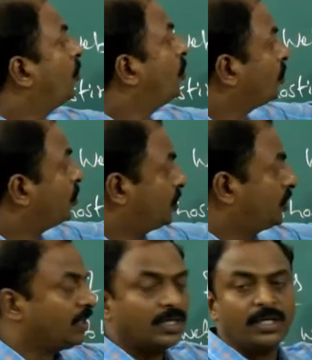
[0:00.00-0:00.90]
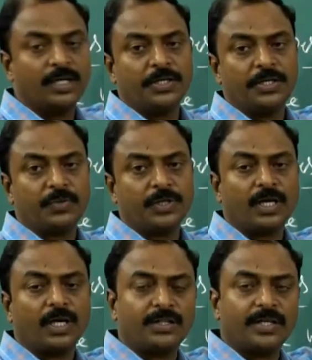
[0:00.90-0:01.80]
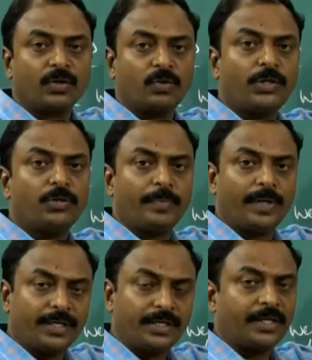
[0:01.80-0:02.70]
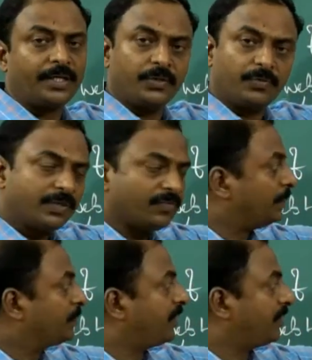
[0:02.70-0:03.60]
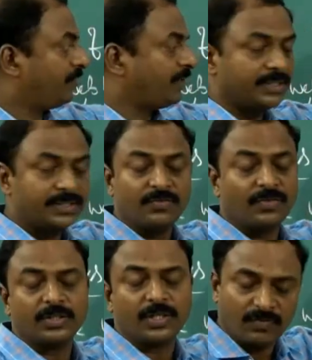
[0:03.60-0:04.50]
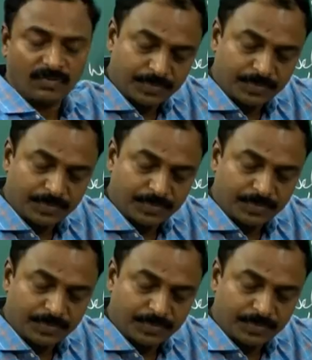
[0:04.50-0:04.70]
host your, or they are going to maintain your website without